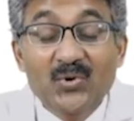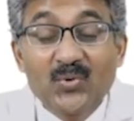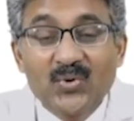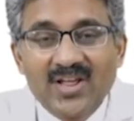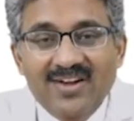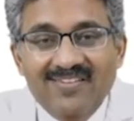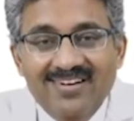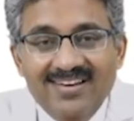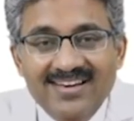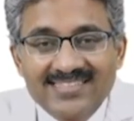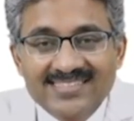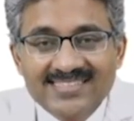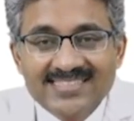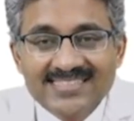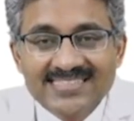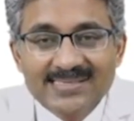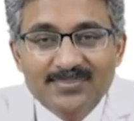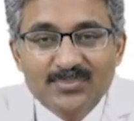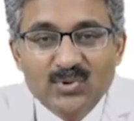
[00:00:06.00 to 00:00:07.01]
Today we will
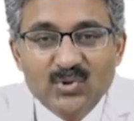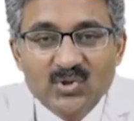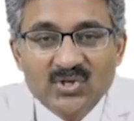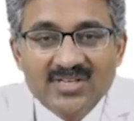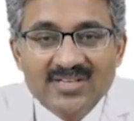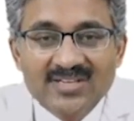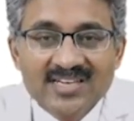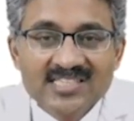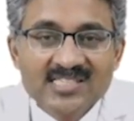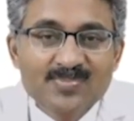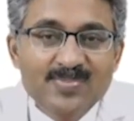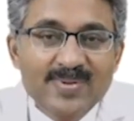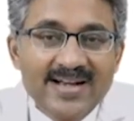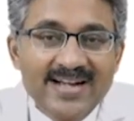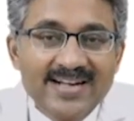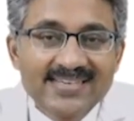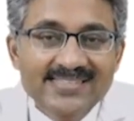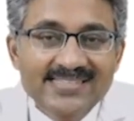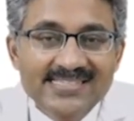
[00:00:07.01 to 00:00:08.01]
discuss about respiratory